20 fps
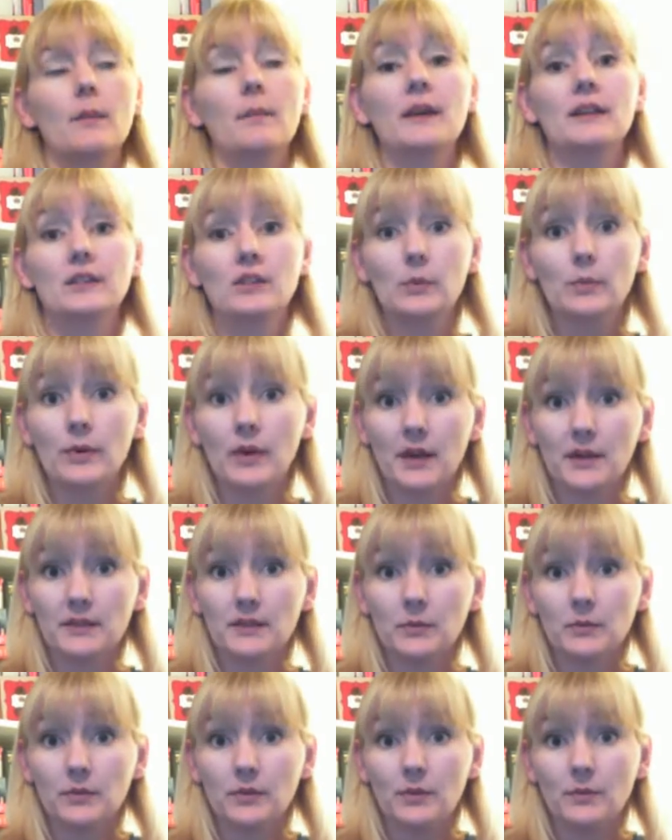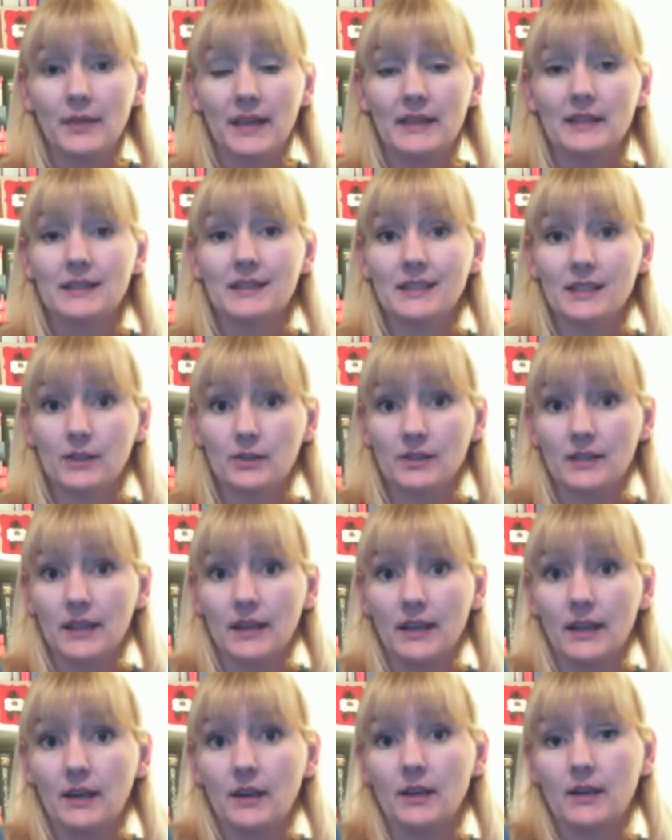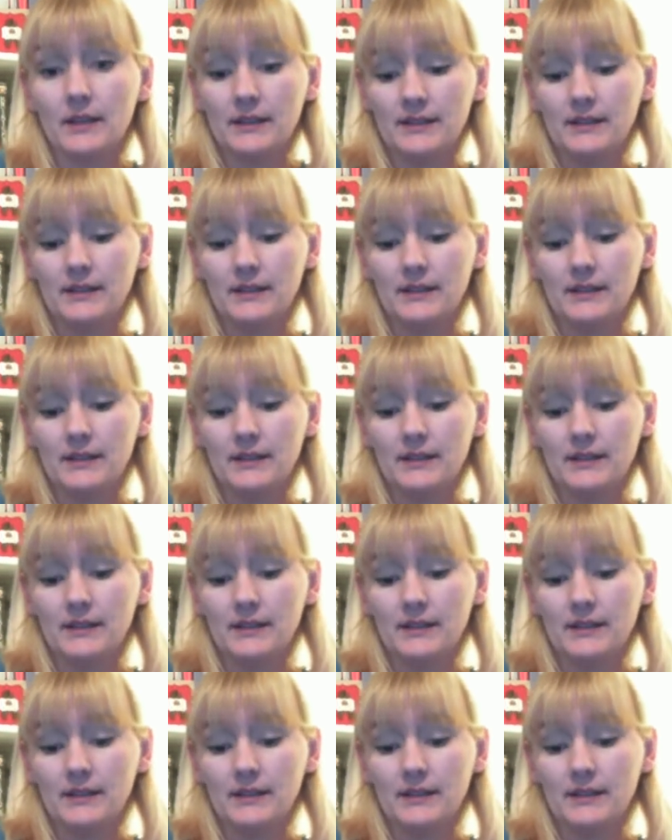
My super awesome roommates, Tirza and Erica,